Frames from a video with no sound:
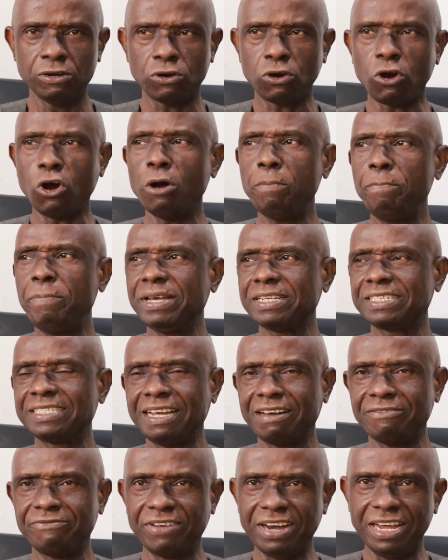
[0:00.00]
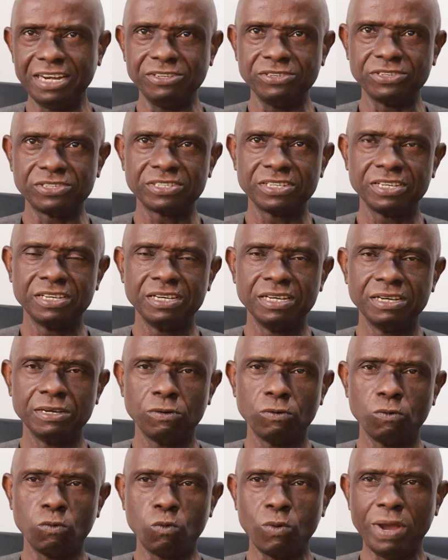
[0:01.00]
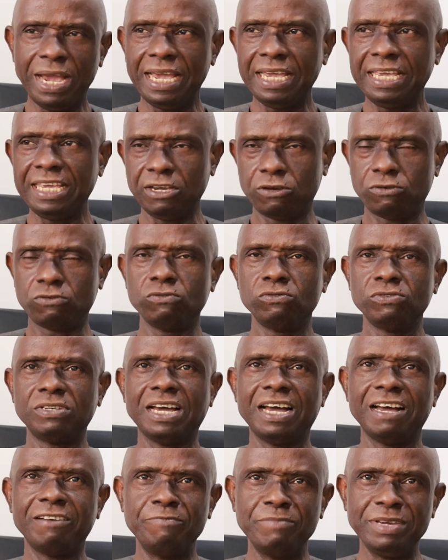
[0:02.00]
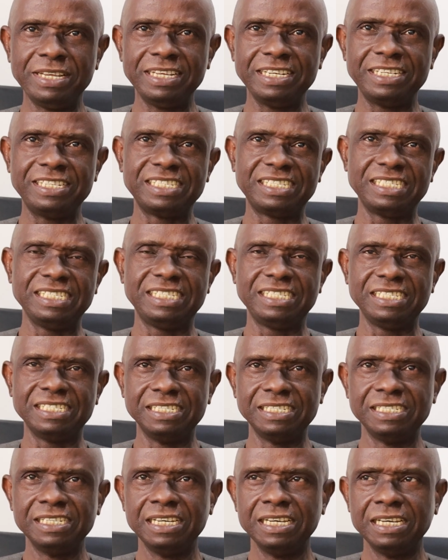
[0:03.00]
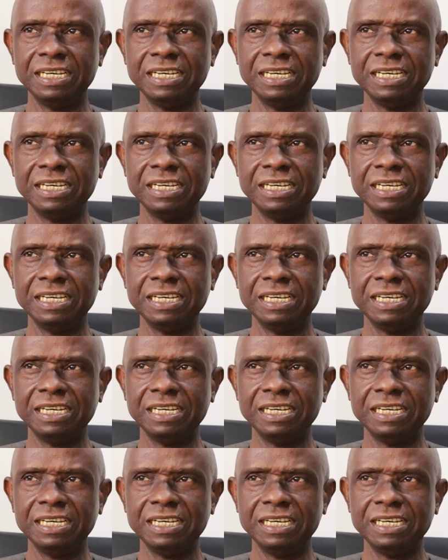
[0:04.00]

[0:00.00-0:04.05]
core personal values, where he could have made a decision